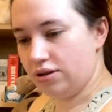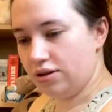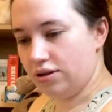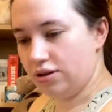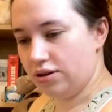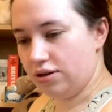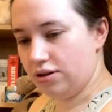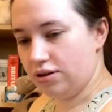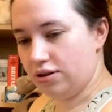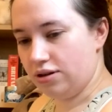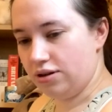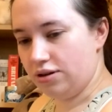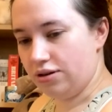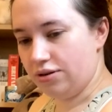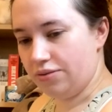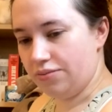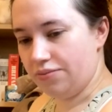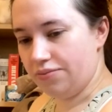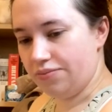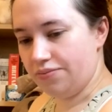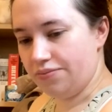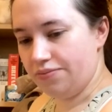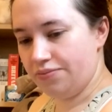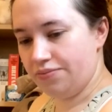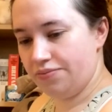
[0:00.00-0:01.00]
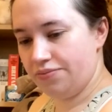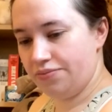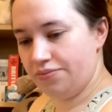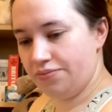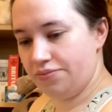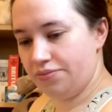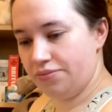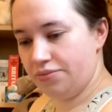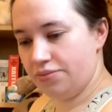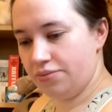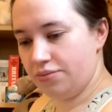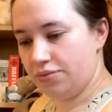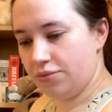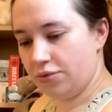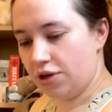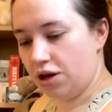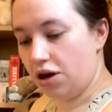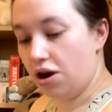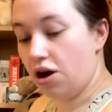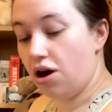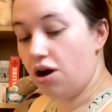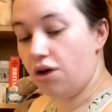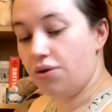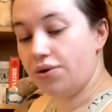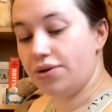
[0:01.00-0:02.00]
Oh,
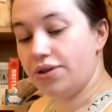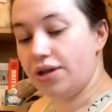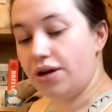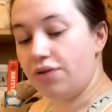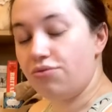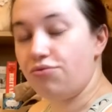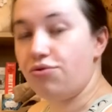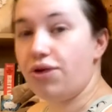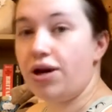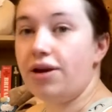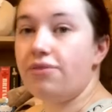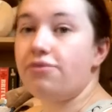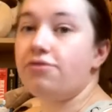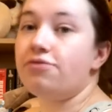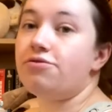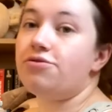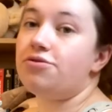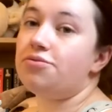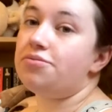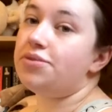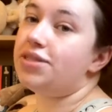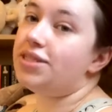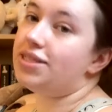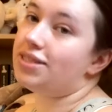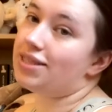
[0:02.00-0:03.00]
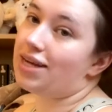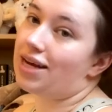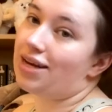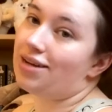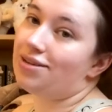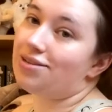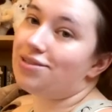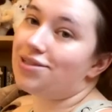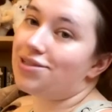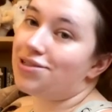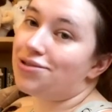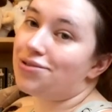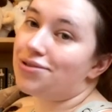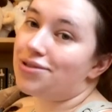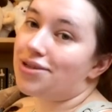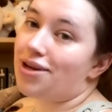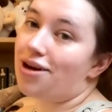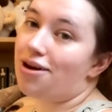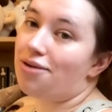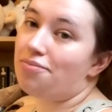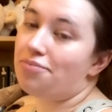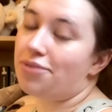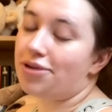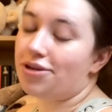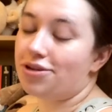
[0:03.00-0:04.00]
and then Raven from Teen Titans shows
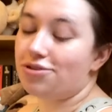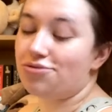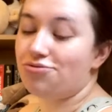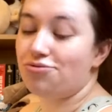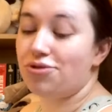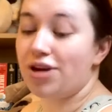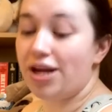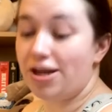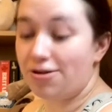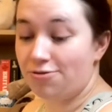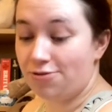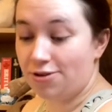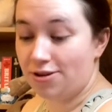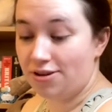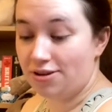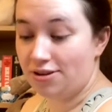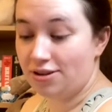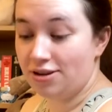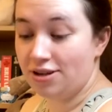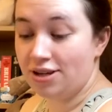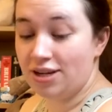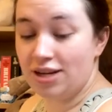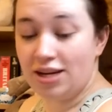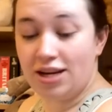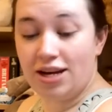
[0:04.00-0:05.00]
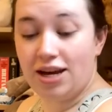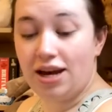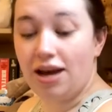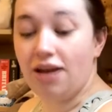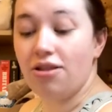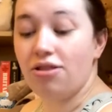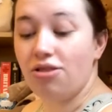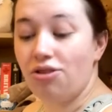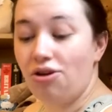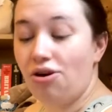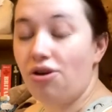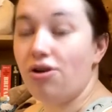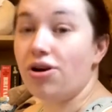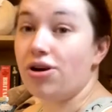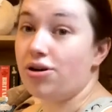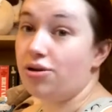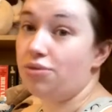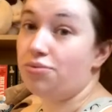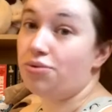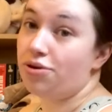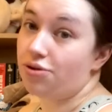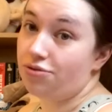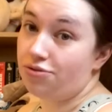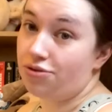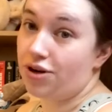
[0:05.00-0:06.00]
up because Raven and
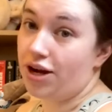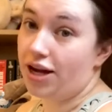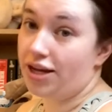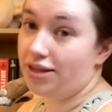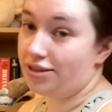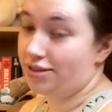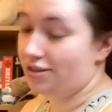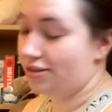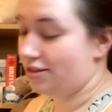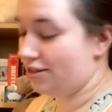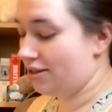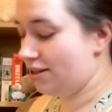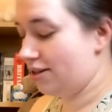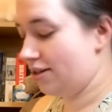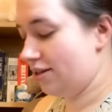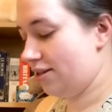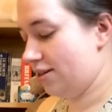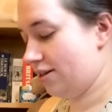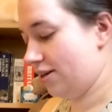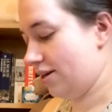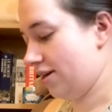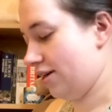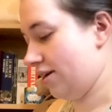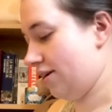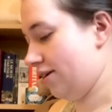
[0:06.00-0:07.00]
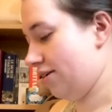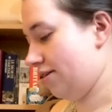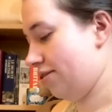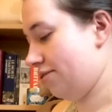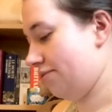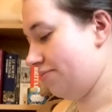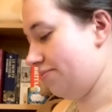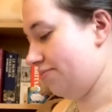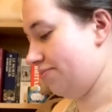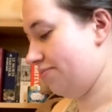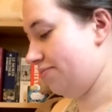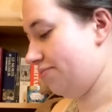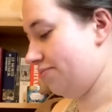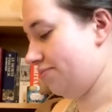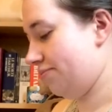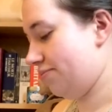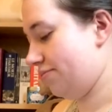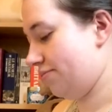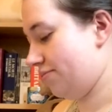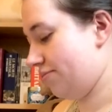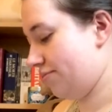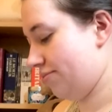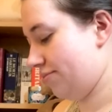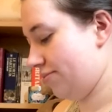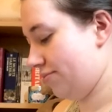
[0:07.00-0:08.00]
Lauren were friends.
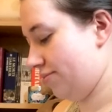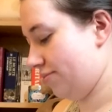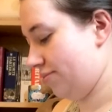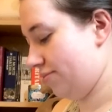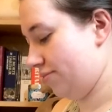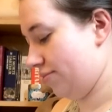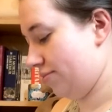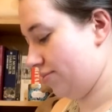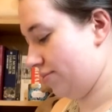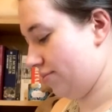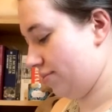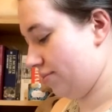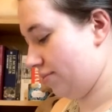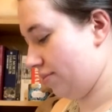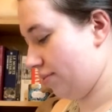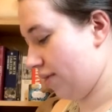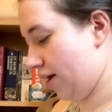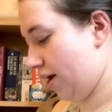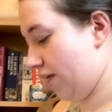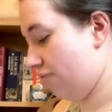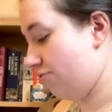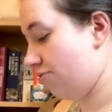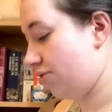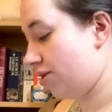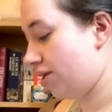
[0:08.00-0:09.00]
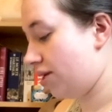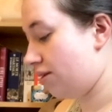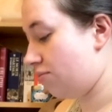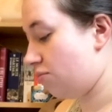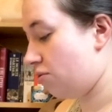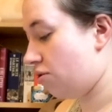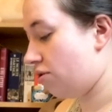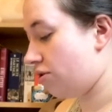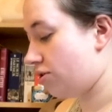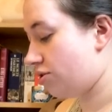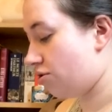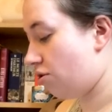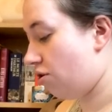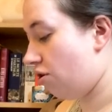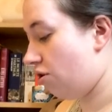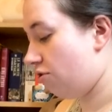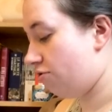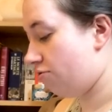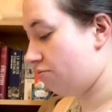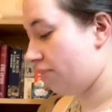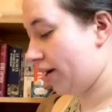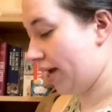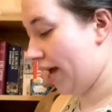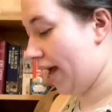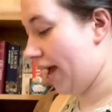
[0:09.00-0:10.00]
I really was
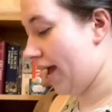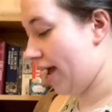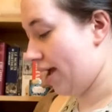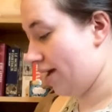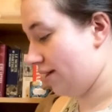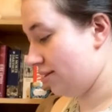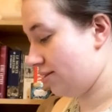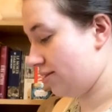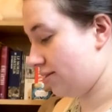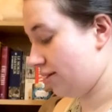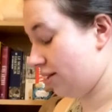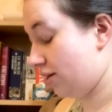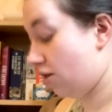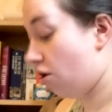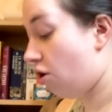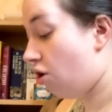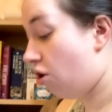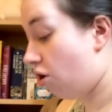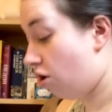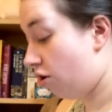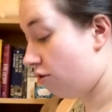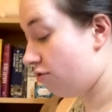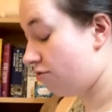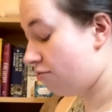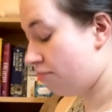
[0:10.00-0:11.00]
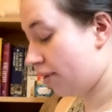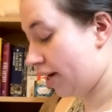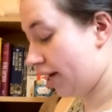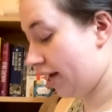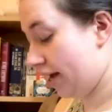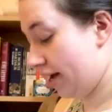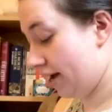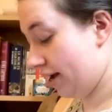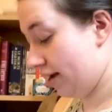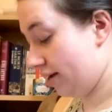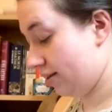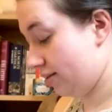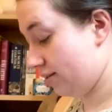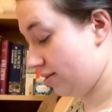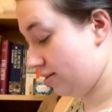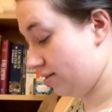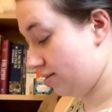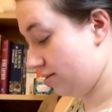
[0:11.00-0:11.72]
off my head, like off my head.